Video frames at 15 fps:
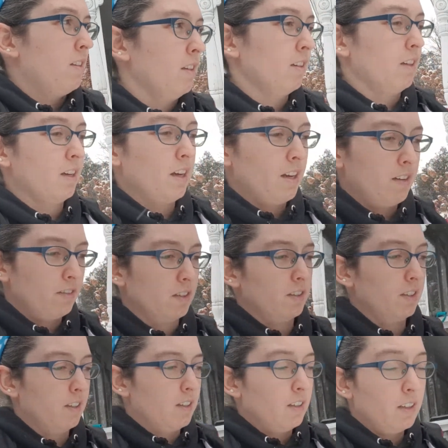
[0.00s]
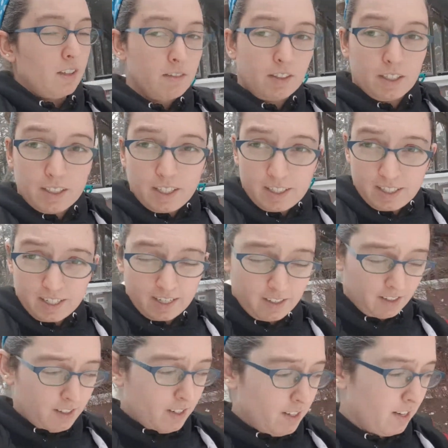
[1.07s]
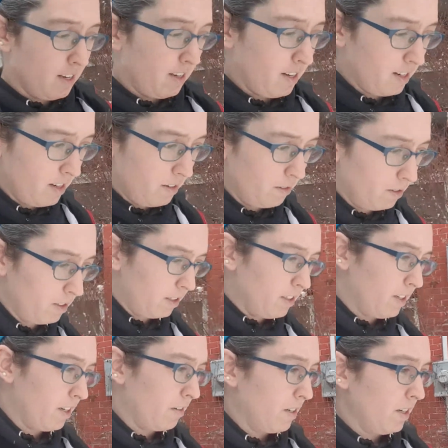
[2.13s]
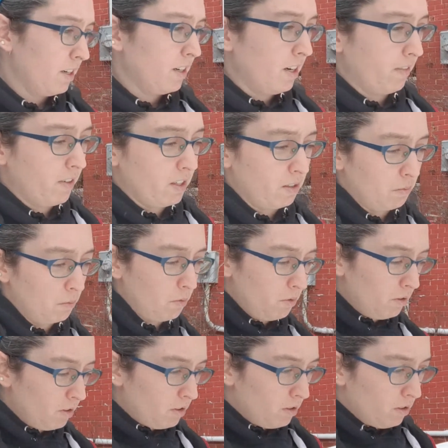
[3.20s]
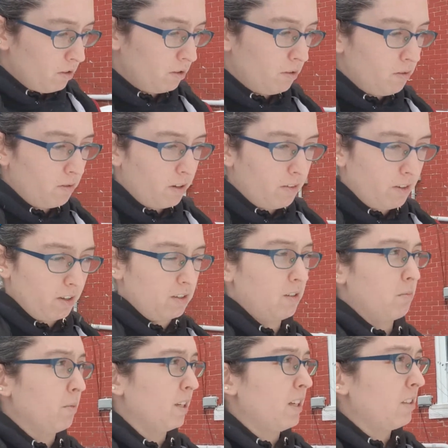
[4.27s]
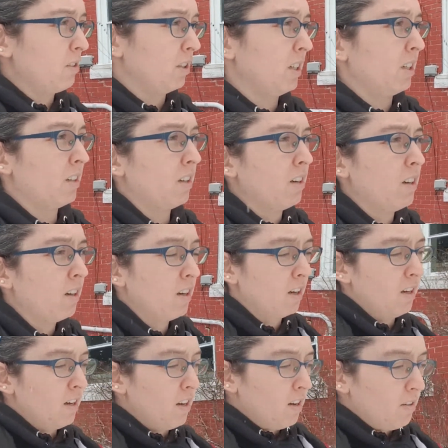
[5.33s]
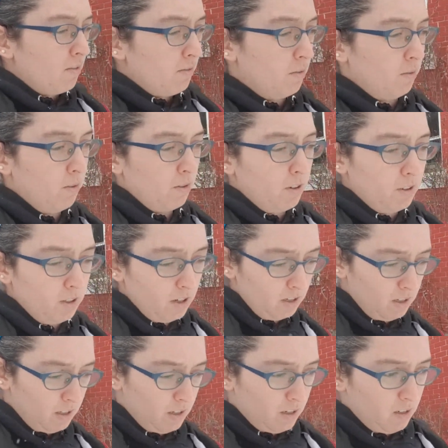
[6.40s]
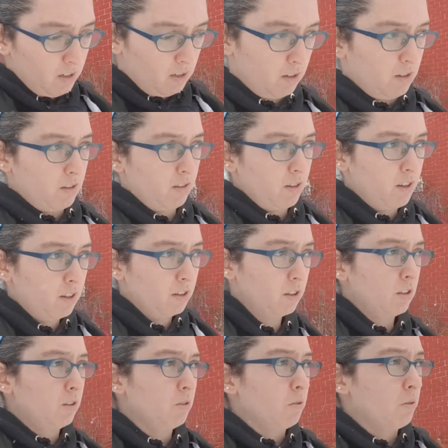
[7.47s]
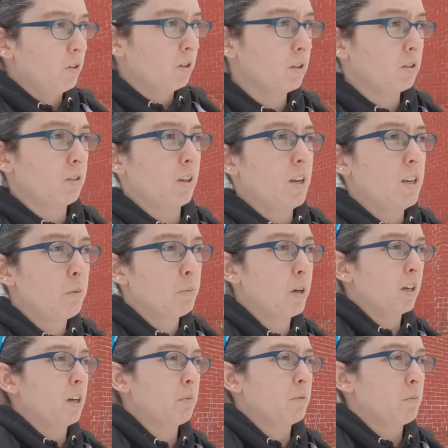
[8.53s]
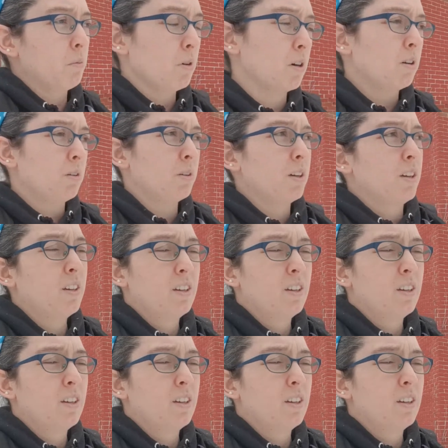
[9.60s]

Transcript: We're gonna have a lovely day together, and I'm going to get out here. I've got some orders to do. I've got some lasering for Jonathan to do so that he can pick it up tomorrow.